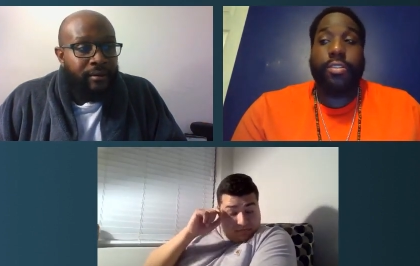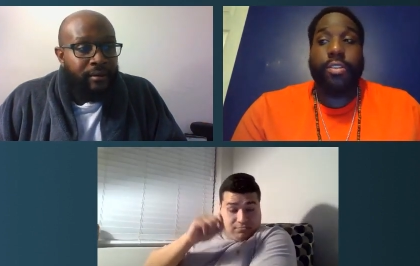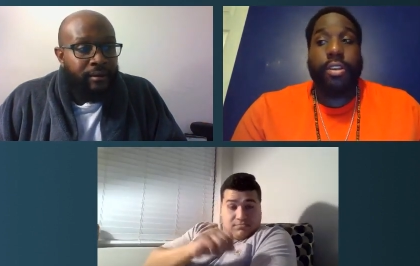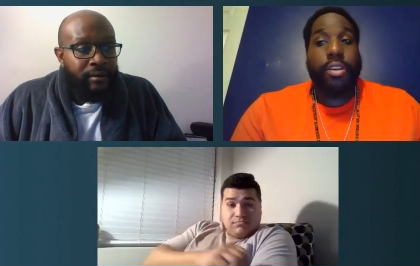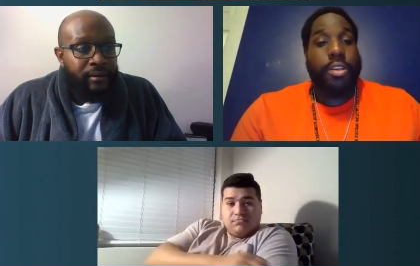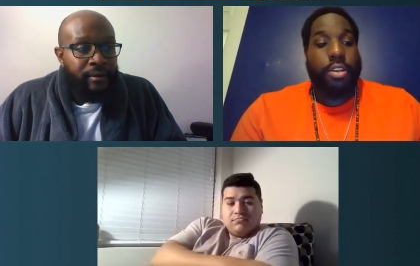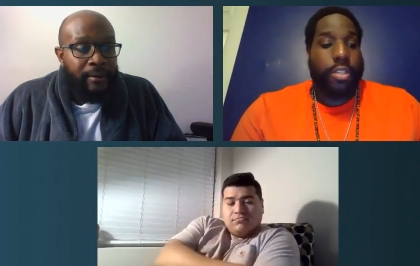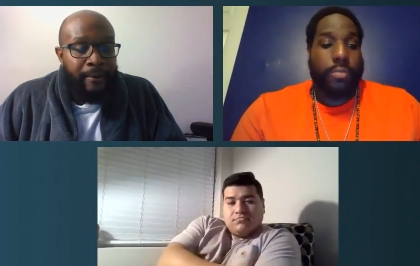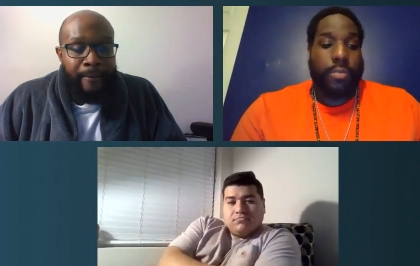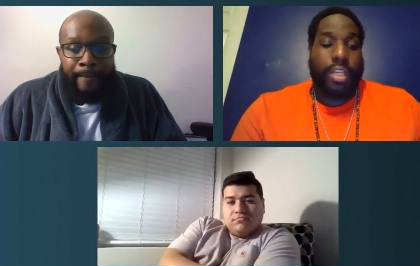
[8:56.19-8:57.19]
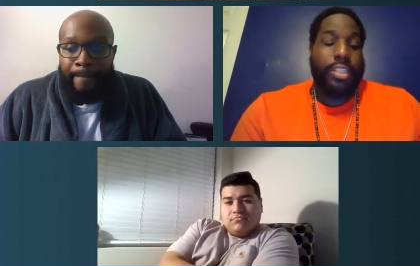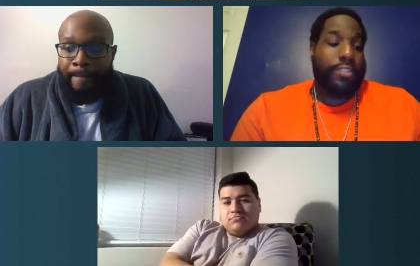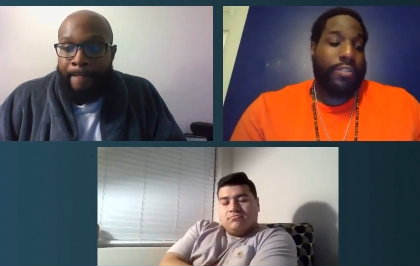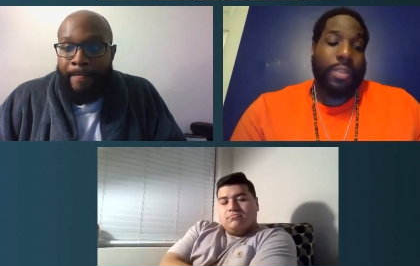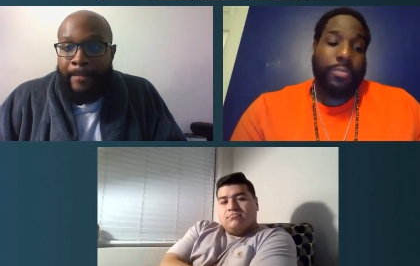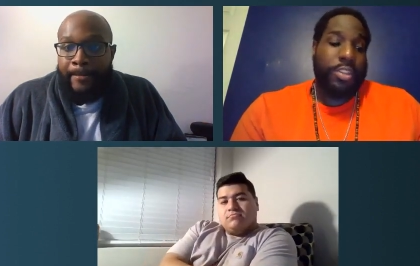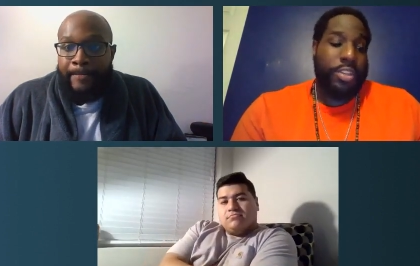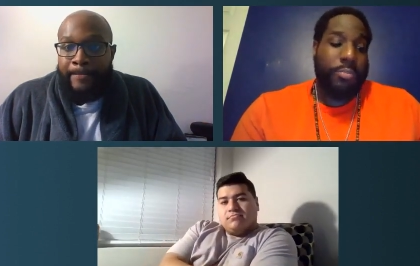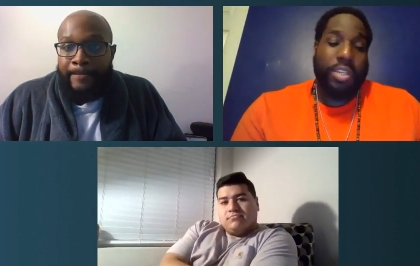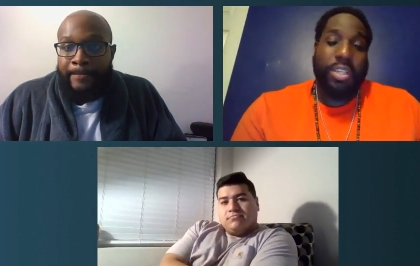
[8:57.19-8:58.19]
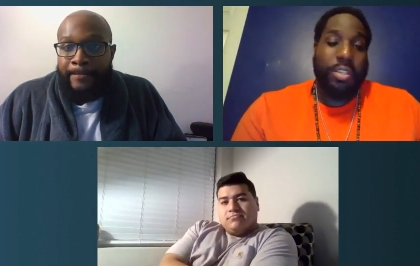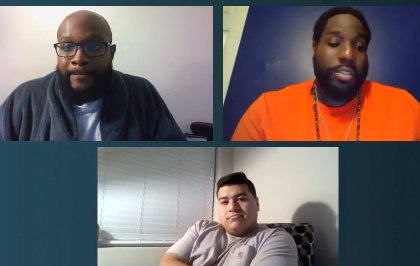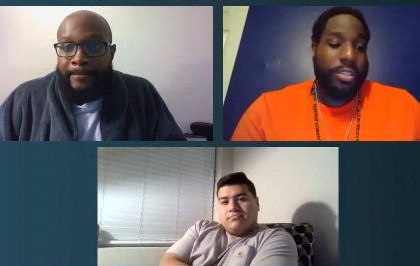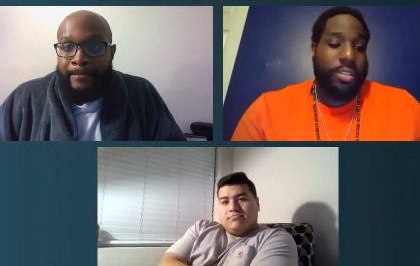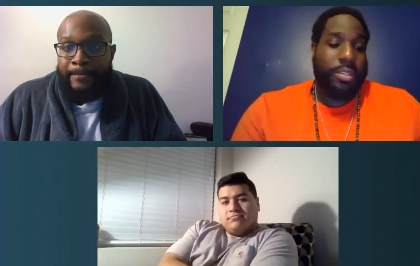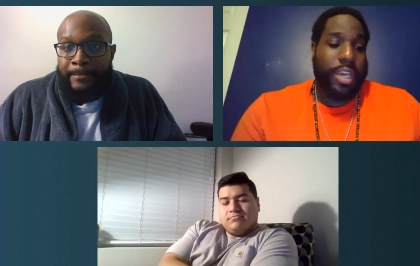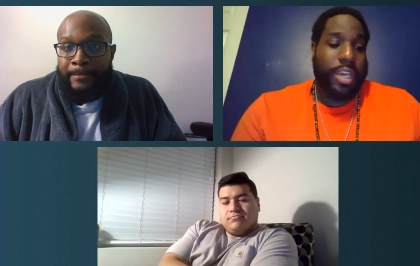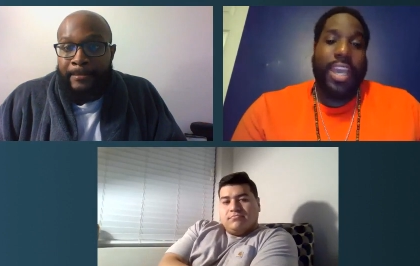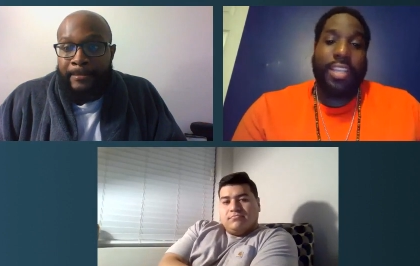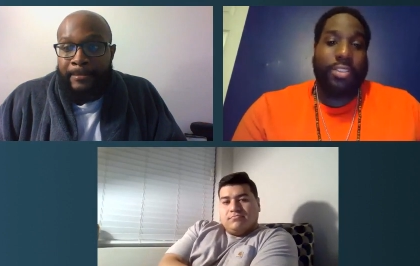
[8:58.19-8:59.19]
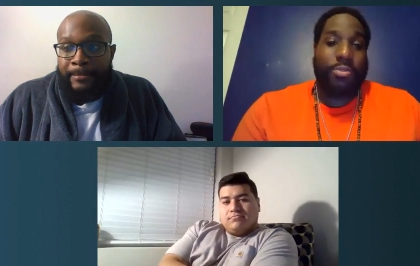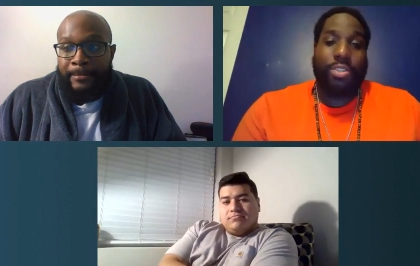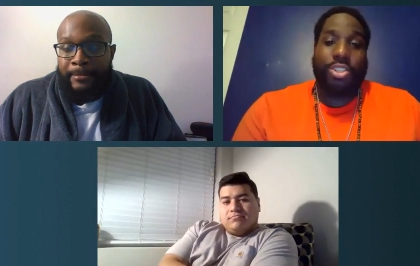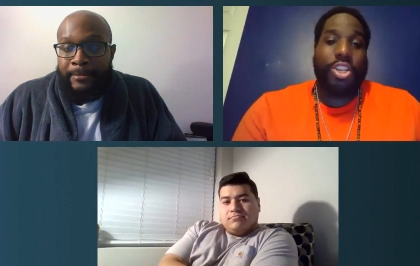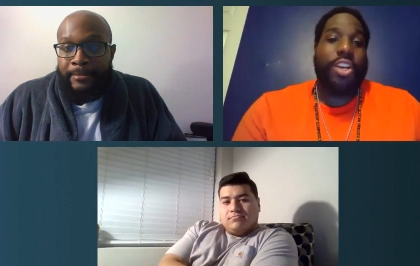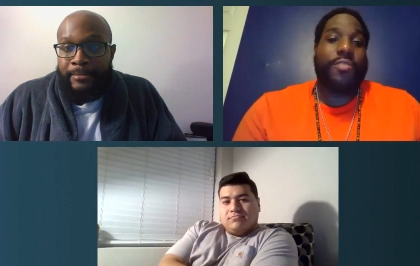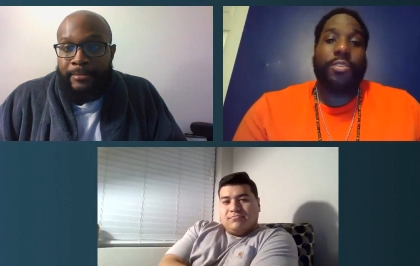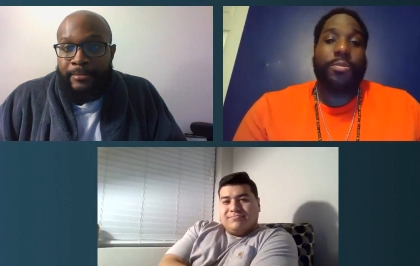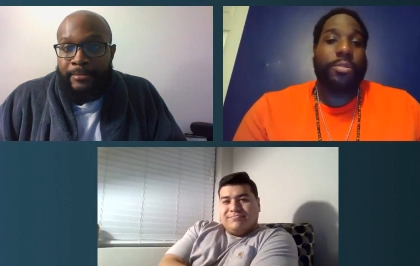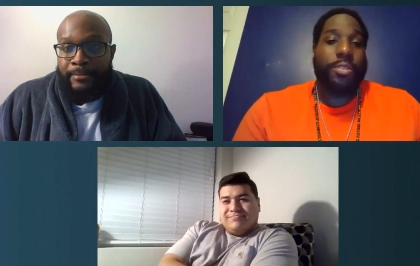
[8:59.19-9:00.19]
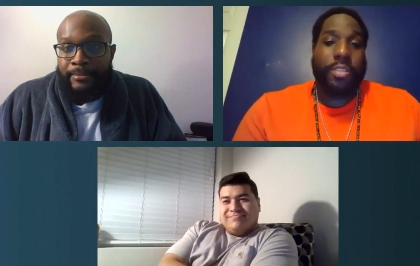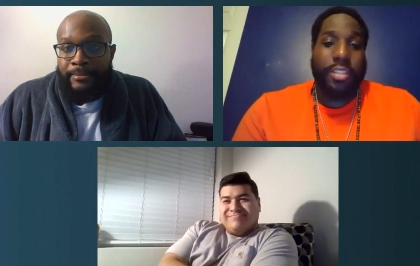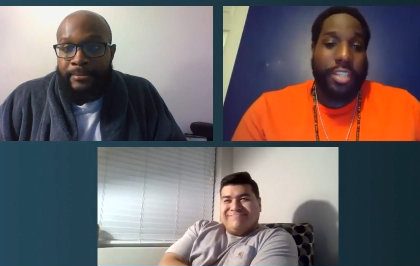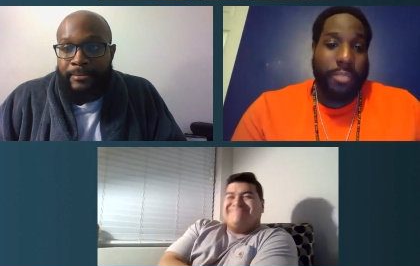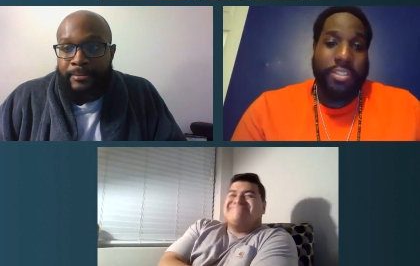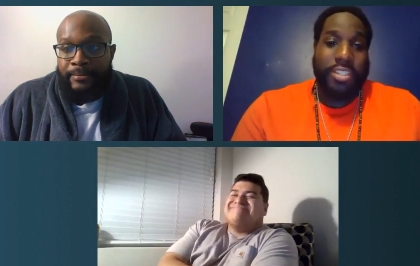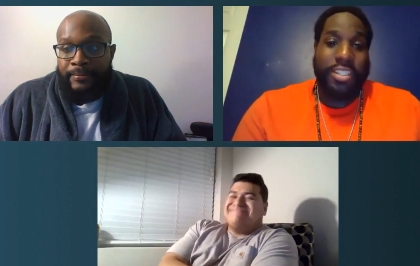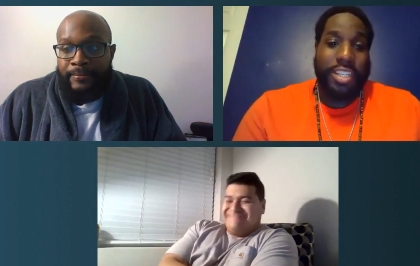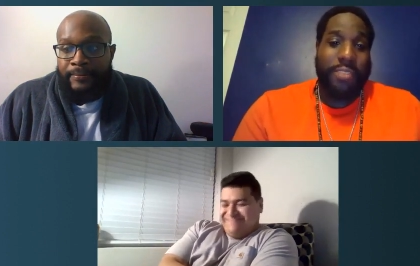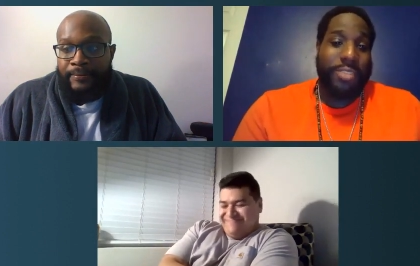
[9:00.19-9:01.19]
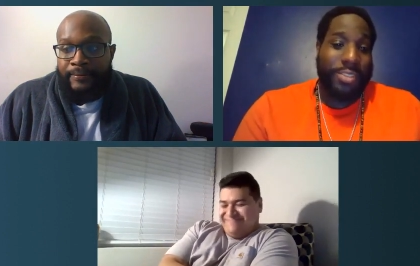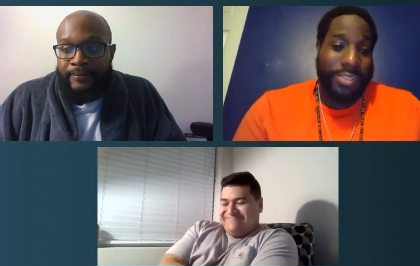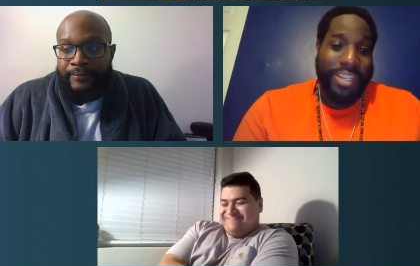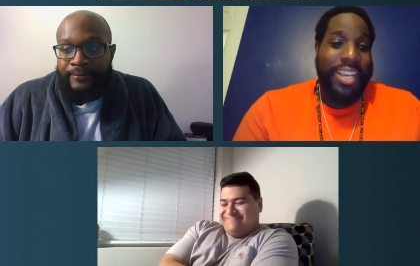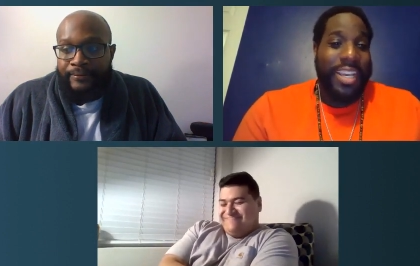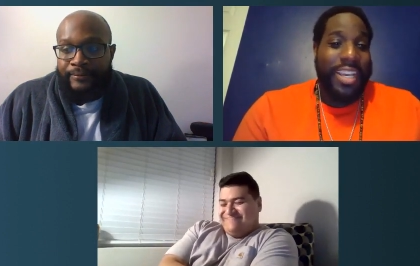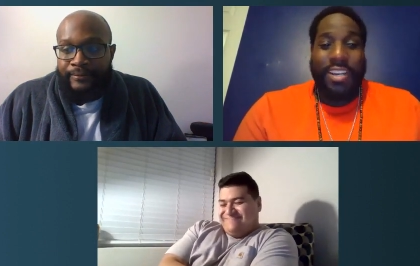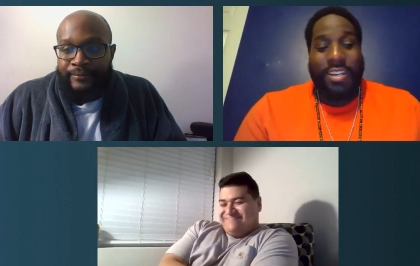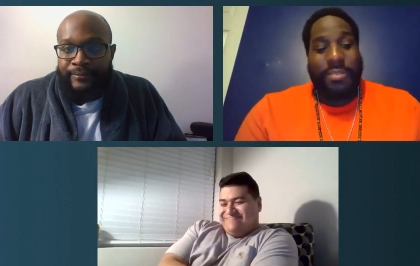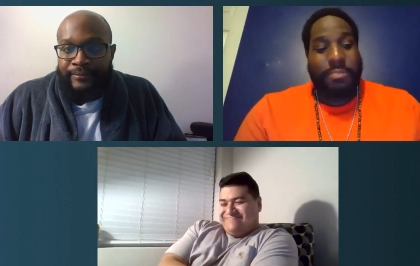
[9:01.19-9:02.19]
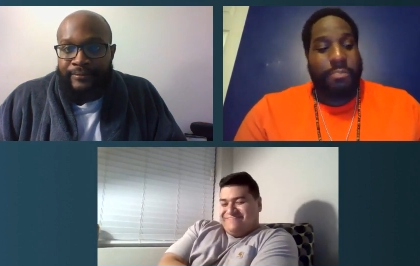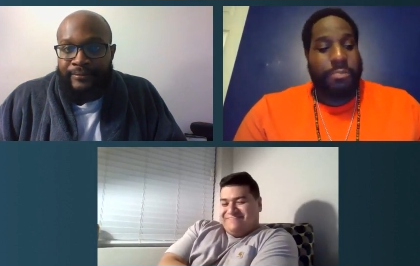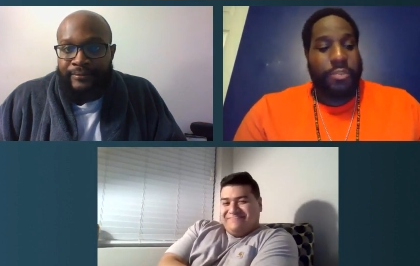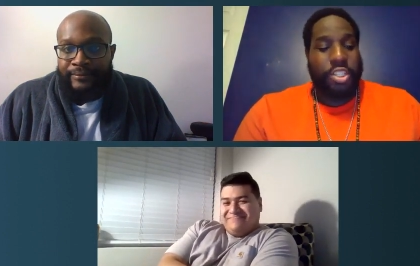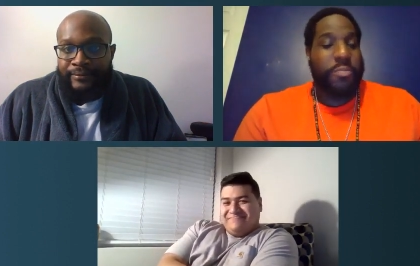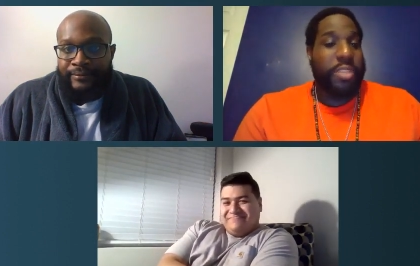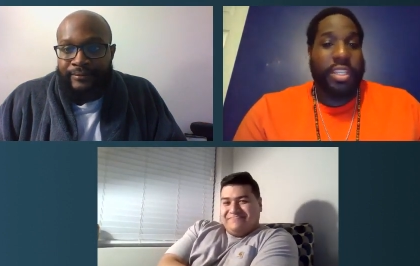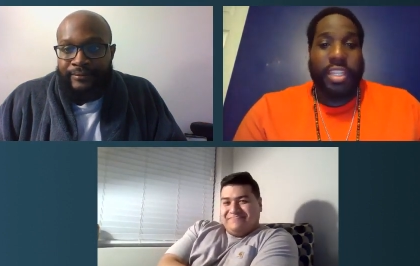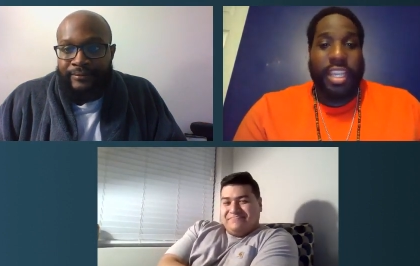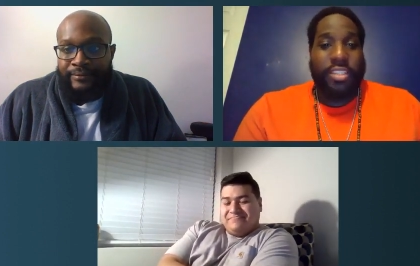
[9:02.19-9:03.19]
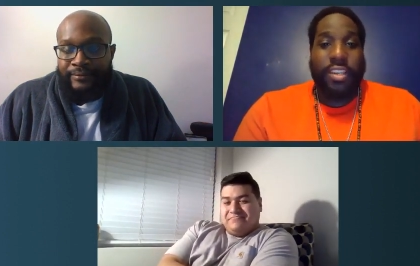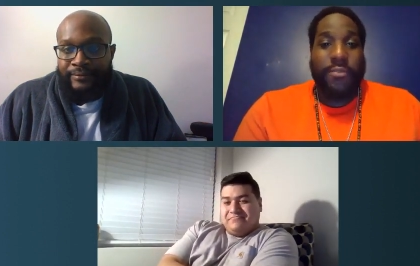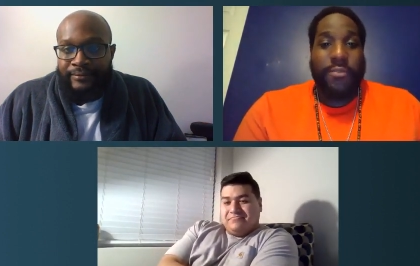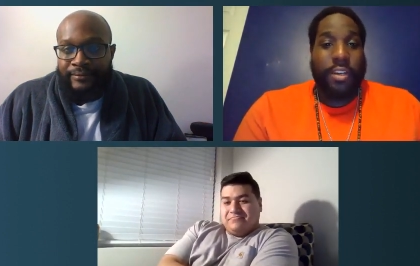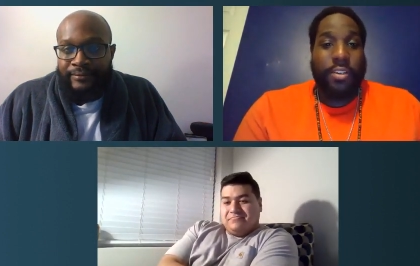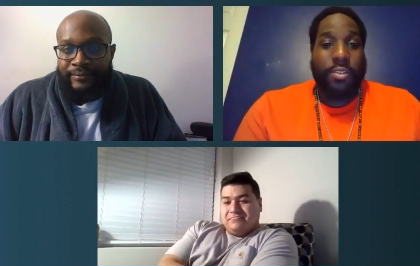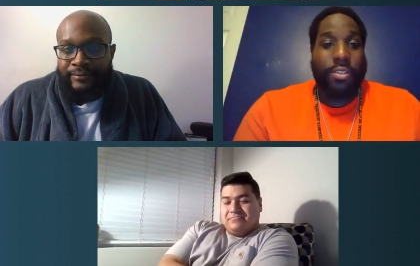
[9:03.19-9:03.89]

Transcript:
Speaker 1: you know, um, I just remember him being uh, an asshole to Chavo in W C W, um, just being that tough uncle